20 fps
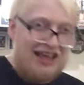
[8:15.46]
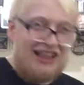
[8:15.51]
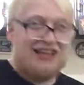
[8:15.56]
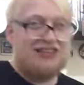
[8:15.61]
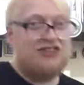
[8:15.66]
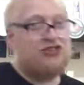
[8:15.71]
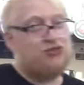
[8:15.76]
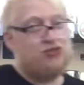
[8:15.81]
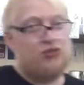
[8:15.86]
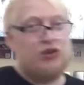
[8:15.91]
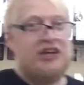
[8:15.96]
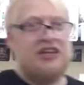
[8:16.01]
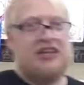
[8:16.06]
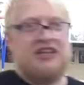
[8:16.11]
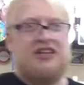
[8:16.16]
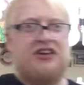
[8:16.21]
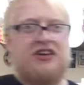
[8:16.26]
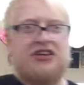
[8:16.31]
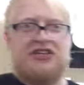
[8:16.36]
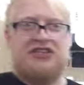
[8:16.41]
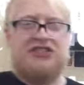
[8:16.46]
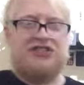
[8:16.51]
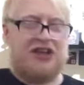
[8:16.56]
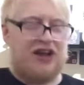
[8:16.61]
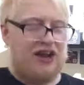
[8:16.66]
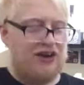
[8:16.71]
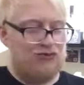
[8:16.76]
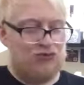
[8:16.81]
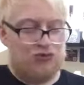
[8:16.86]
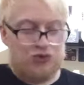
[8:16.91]
That's really nice.
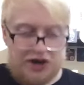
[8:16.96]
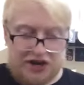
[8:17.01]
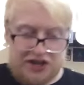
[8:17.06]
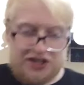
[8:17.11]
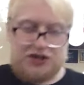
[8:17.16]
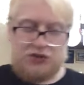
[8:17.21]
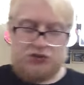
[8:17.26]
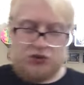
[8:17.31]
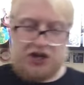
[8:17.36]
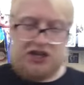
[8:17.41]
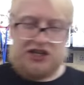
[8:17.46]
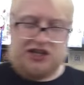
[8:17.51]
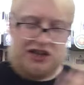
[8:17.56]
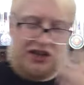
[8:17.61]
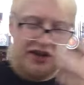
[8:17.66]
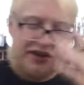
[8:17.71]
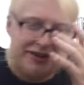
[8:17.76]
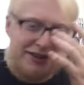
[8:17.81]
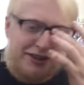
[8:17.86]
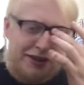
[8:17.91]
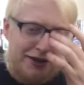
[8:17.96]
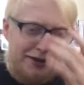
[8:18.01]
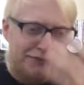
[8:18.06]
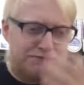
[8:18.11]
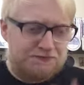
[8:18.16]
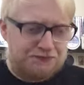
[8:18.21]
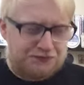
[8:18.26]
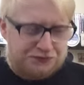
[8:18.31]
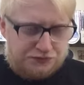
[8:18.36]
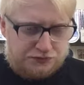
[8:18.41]
I really, really like that.
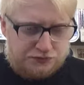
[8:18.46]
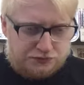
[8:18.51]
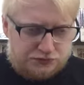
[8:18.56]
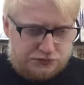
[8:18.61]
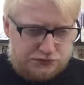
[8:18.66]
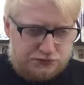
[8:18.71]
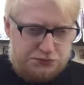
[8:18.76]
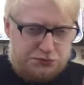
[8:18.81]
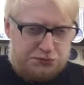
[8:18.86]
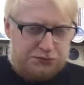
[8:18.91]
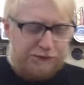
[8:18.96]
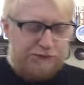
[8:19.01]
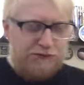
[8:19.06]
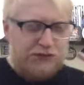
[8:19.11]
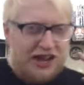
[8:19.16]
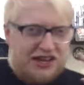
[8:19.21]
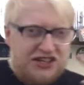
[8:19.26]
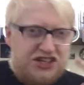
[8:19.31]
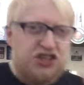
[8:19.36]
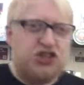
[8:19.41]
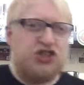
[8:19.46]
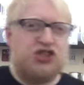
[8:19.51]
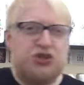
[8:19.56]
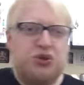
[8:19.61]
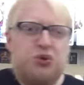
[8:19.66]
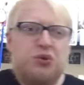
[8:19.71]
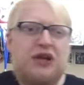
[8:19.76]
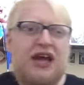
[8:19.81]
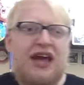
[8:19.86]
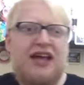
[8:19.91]
And you
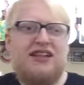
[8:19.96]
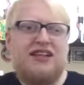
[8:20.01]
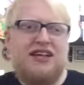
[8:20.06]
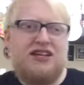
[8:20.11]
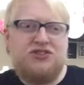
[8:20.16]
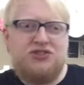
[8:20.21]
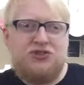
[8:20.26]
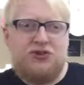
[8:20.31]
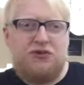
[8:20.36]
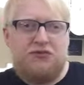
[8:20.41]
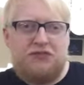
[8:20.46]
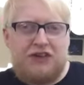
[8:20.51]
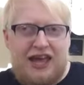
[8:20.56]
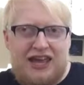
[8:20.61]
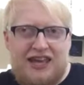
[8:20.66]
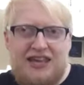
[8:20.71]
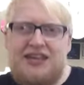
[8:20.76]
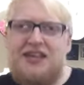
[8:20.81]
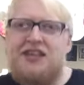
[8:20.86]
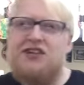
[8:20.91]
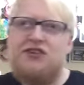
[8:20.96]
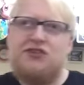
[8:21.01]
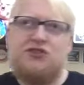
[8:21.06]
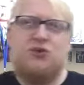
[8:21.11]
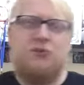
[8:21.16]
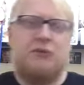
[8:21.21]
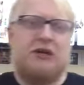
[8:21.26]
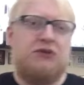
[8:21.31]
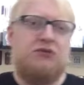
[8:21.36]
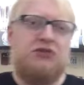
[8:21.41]
do get that sort of
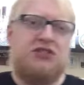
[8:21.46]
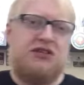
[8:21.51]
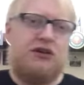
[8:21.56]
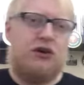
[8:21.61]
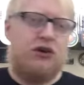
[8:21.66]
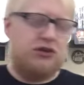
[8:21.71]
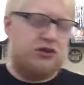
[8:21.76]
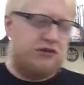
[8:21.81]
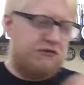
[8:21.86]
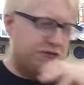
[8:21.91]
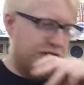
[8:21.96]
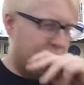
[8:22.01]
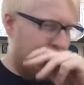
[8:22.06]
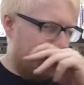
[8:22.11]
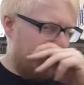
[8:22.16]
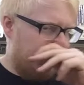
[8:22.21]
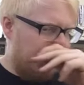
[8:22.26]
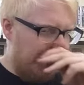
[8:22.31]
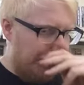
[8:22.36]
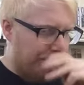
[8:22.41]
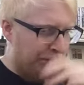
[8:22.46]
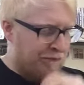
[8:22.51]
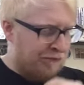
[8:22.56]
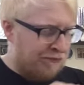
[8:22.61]
cakiness about it on the flavour.